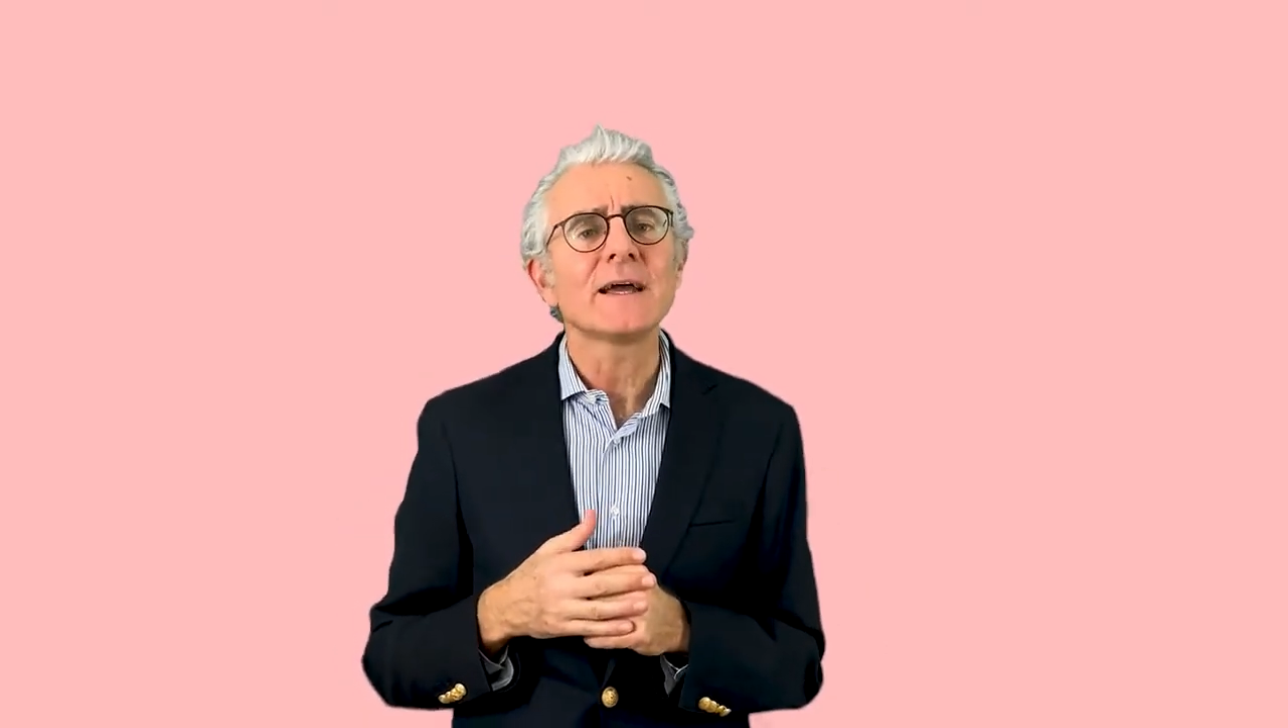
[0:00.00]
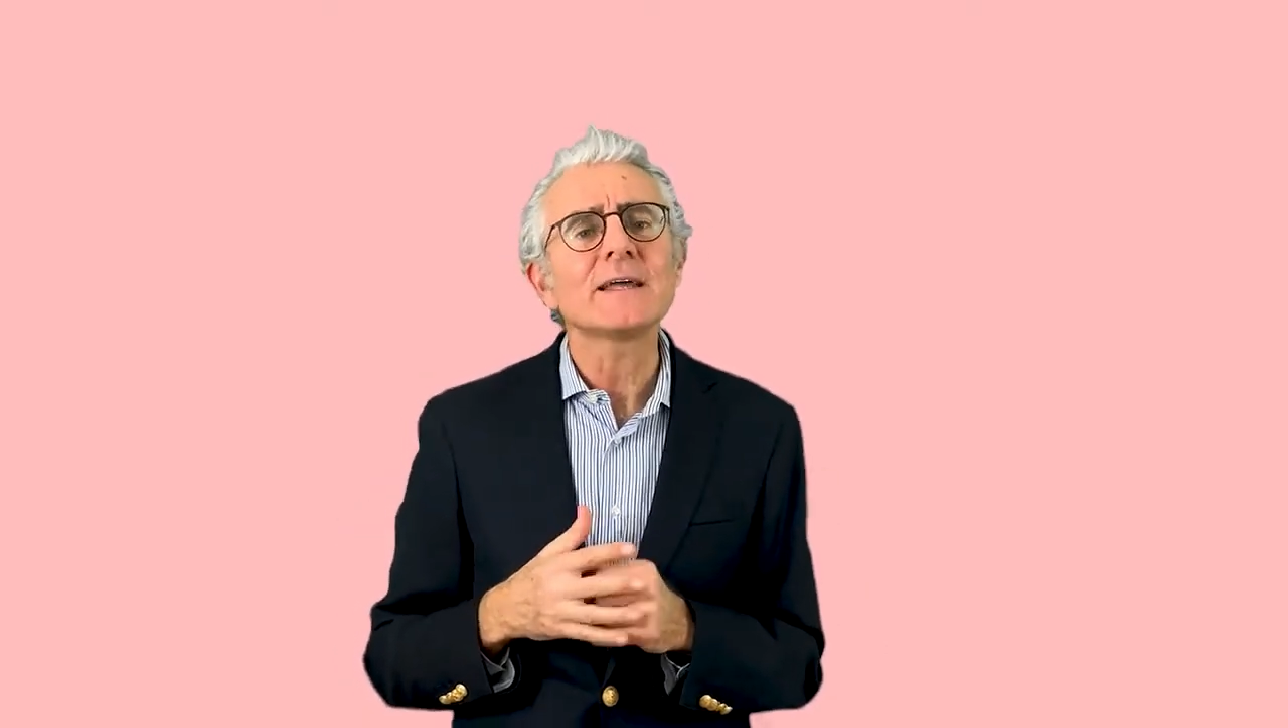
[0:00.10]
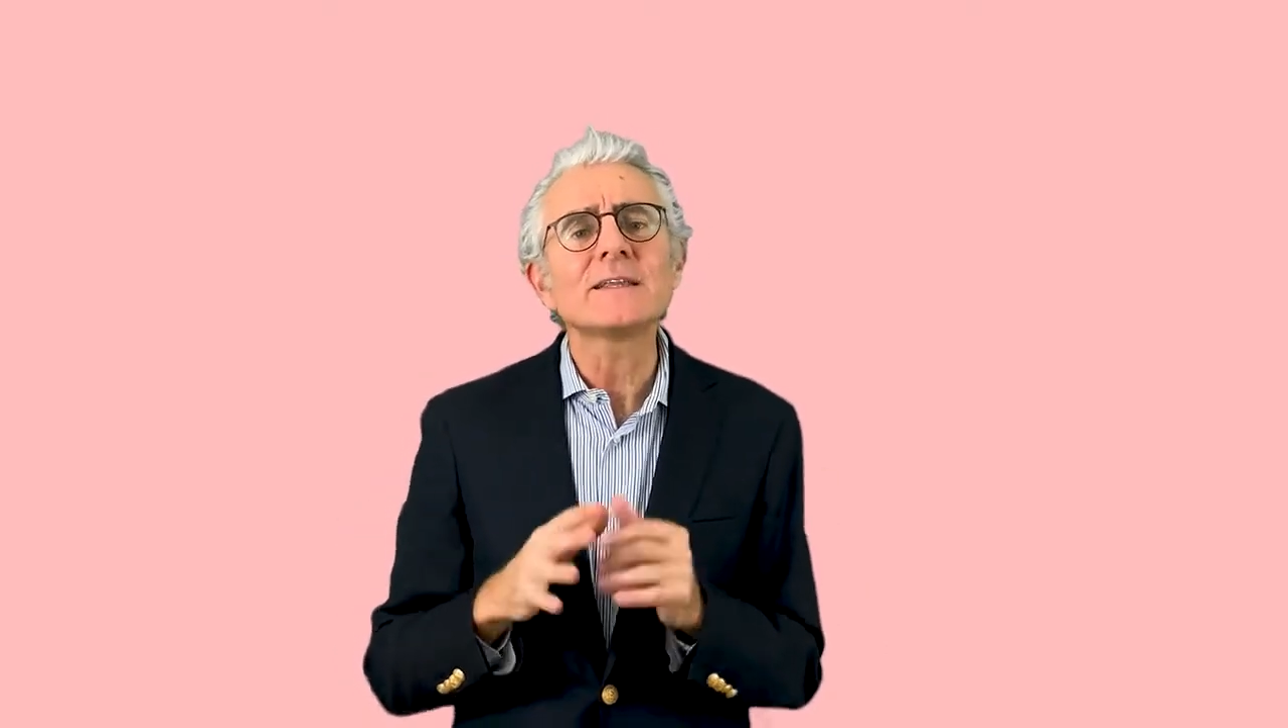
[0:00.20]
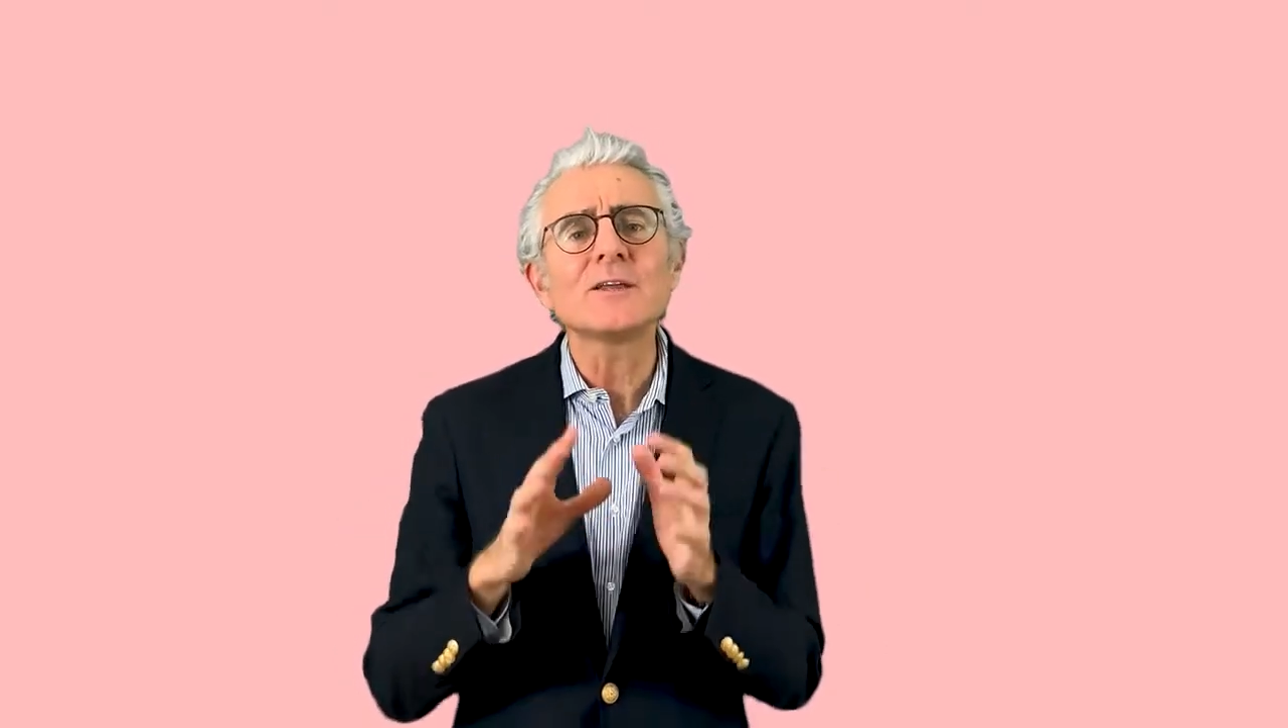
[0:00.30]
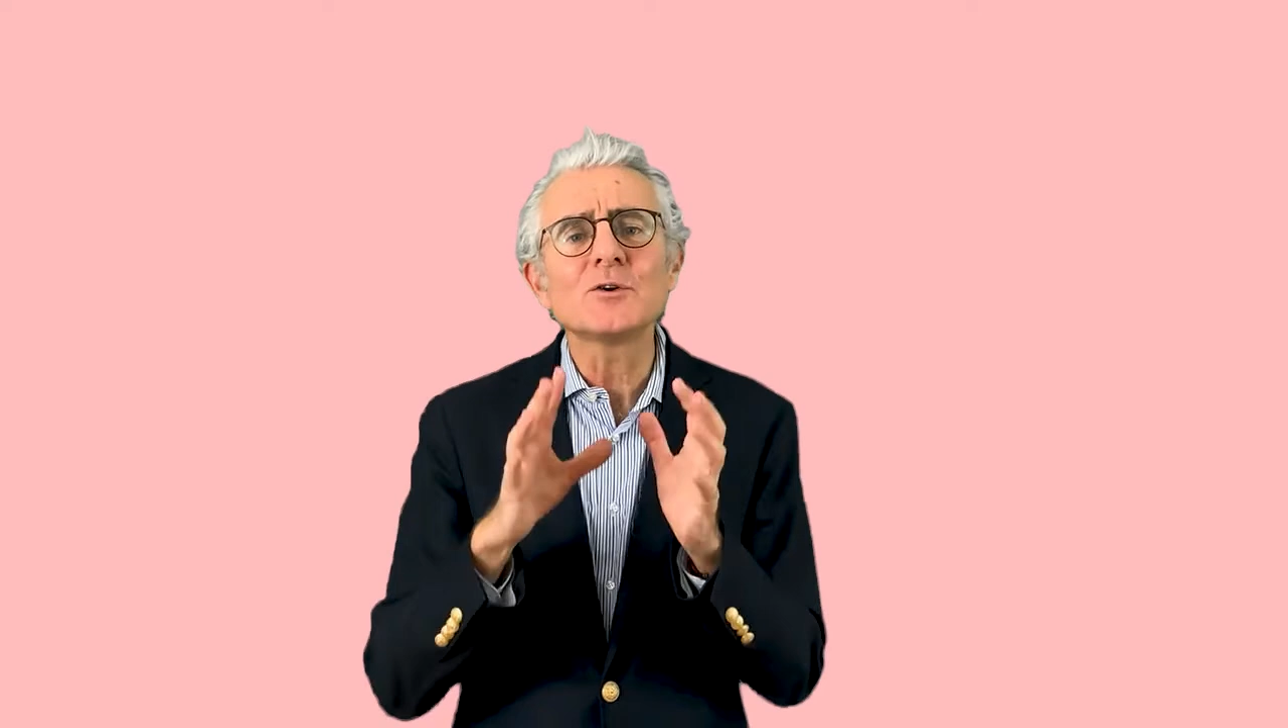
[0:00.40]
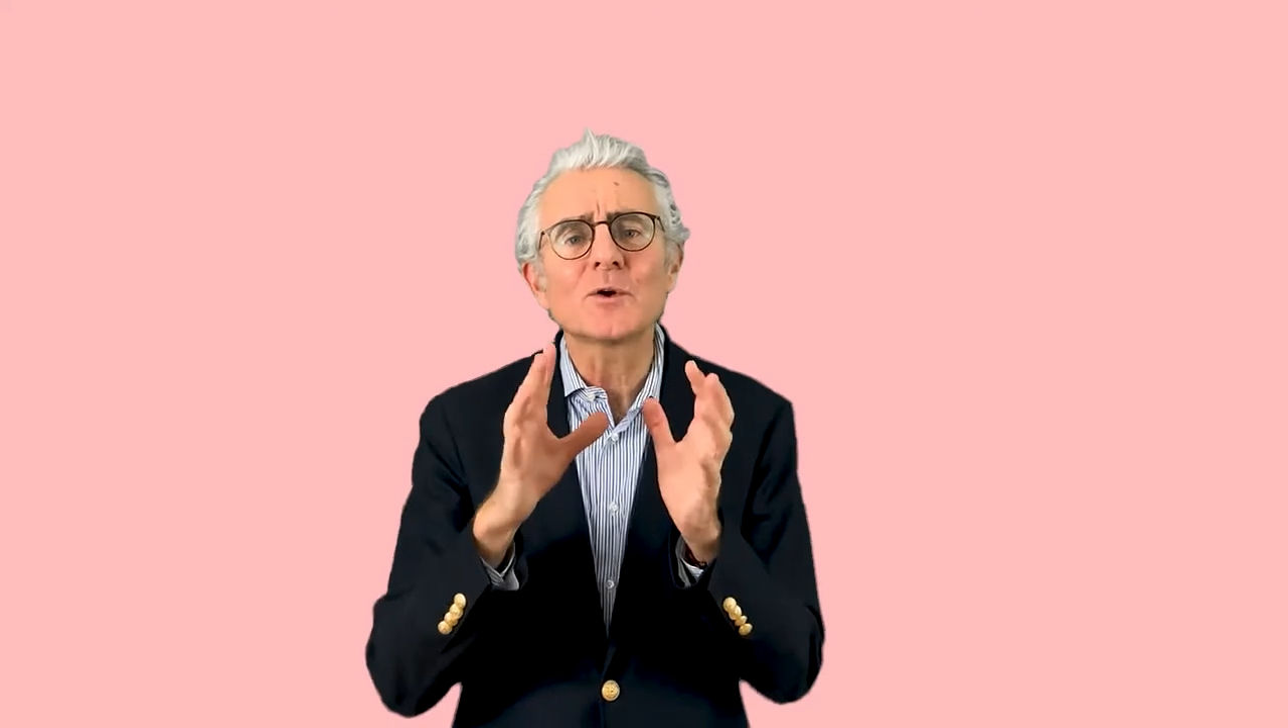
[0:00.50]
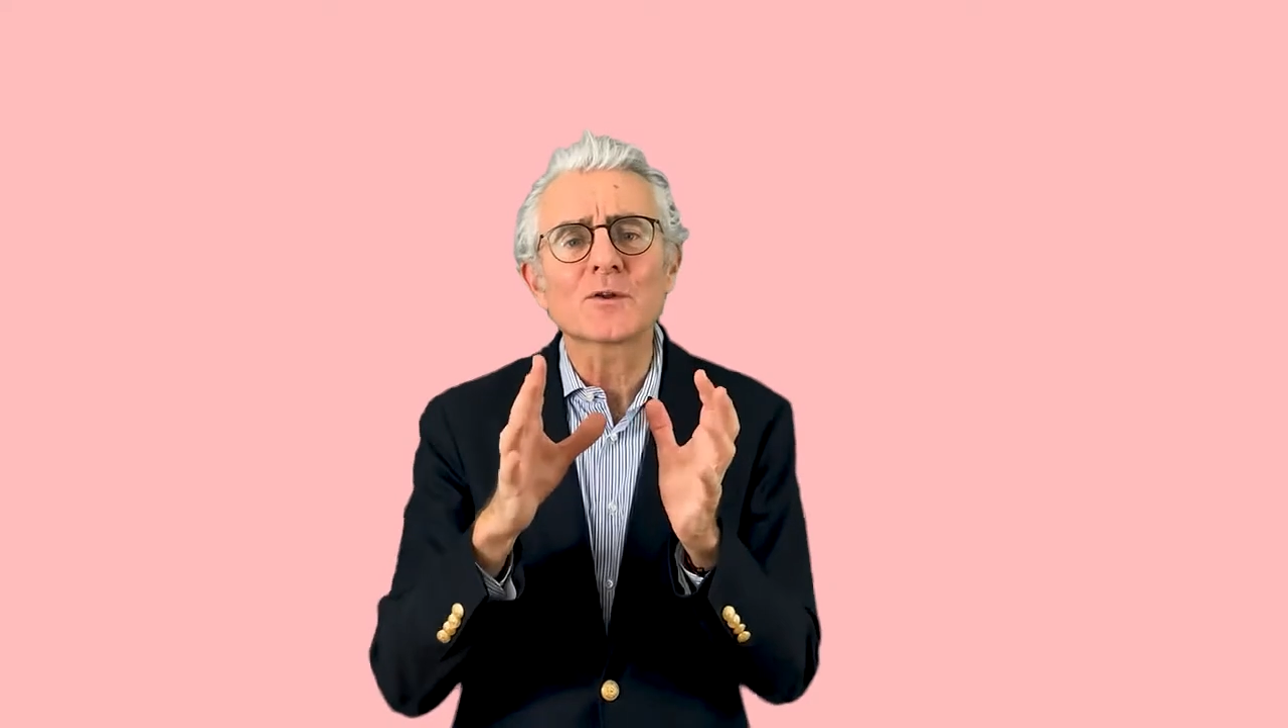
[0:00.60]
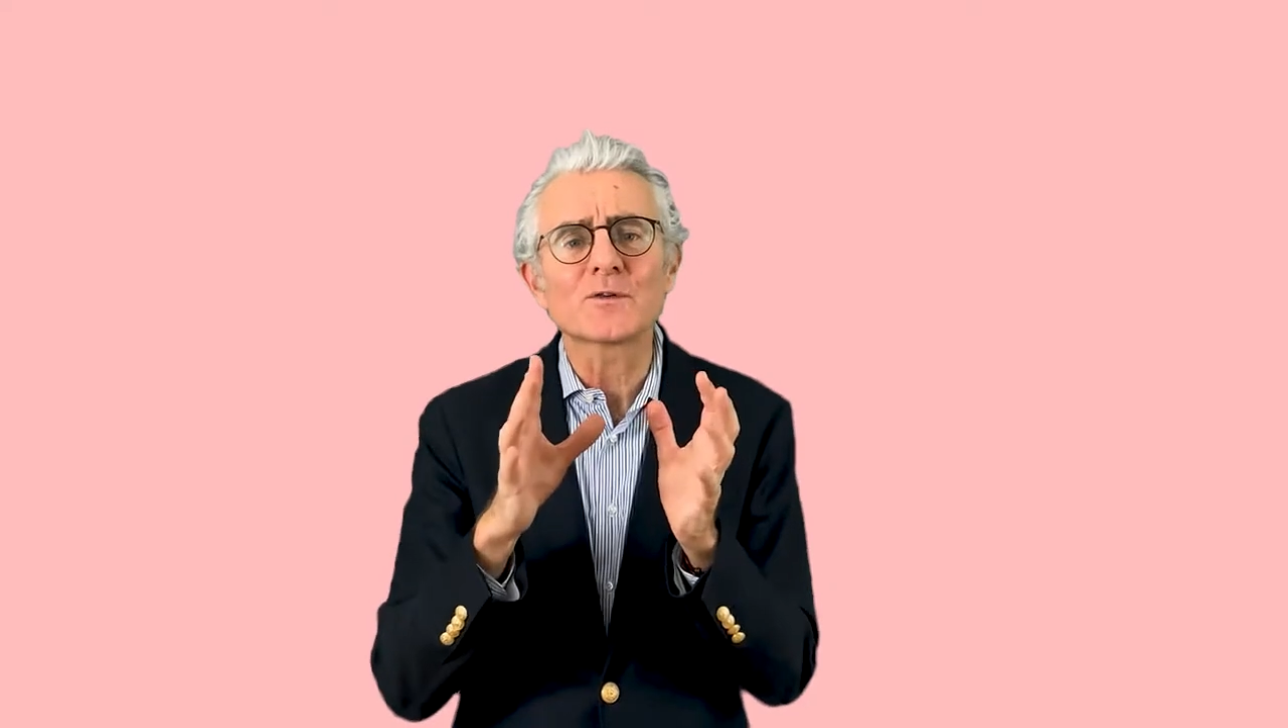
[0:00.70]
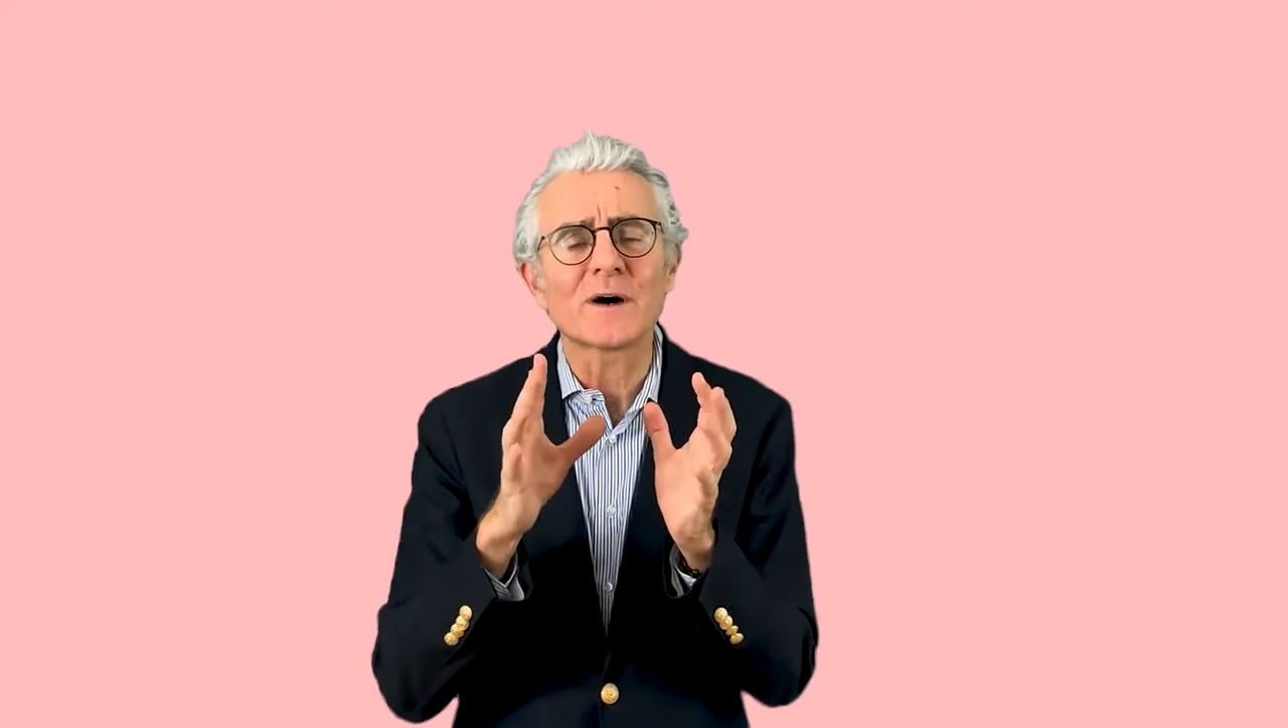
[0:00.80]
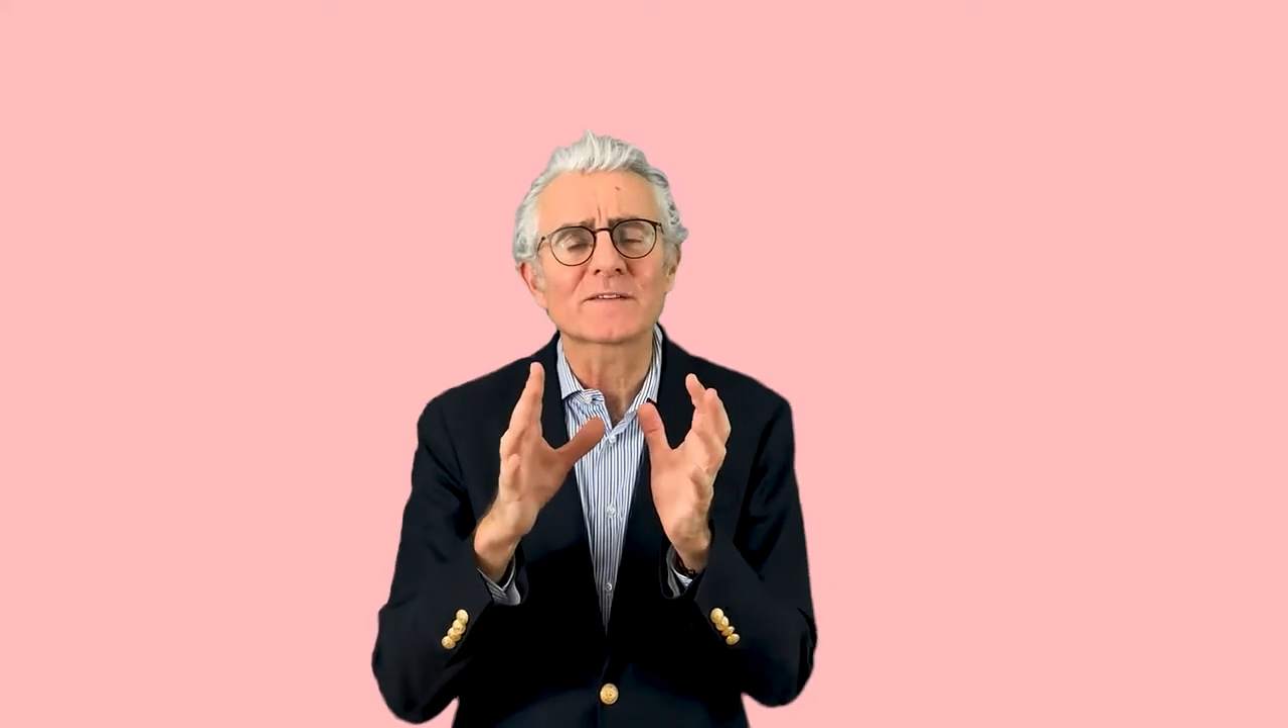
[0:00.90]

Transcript: And then you also